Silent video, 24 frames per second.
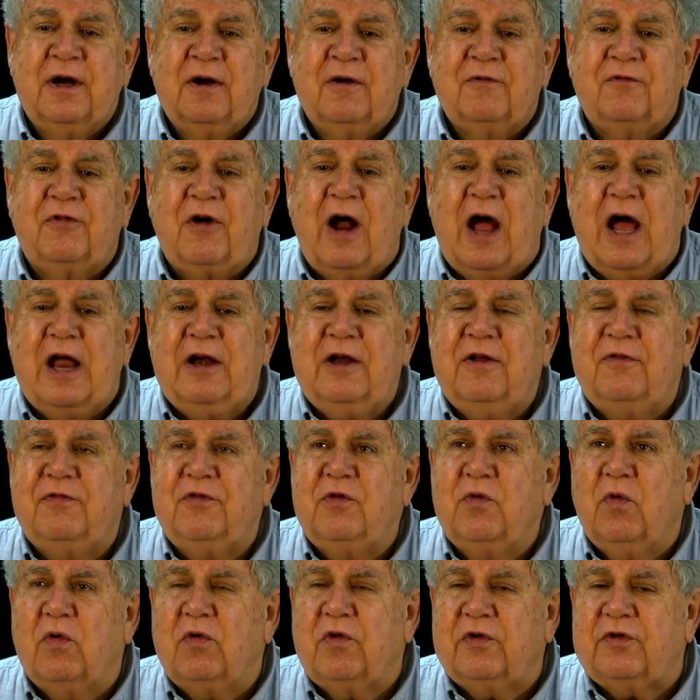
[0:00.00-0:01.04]
Friday, if
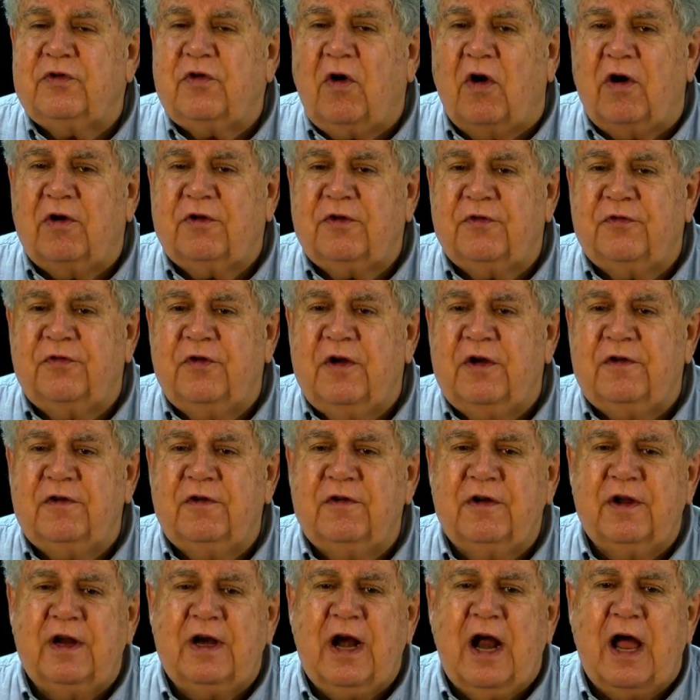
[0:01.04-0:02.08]
you want to start your
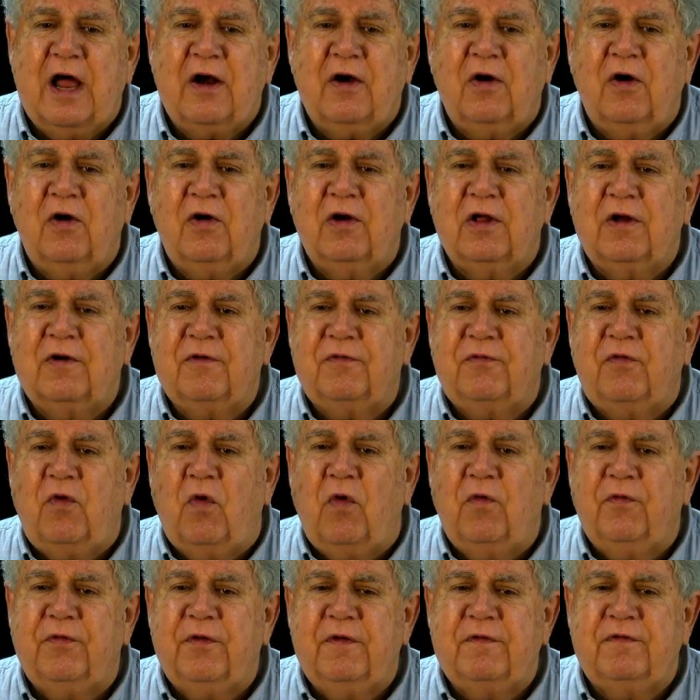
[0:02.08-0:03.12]
fishing, get out early at
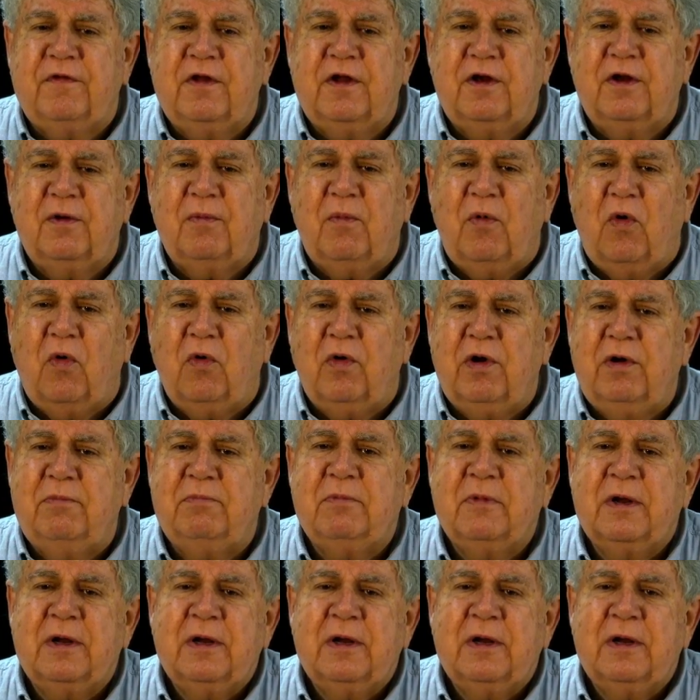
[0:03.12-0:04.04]
4:50 in the morning,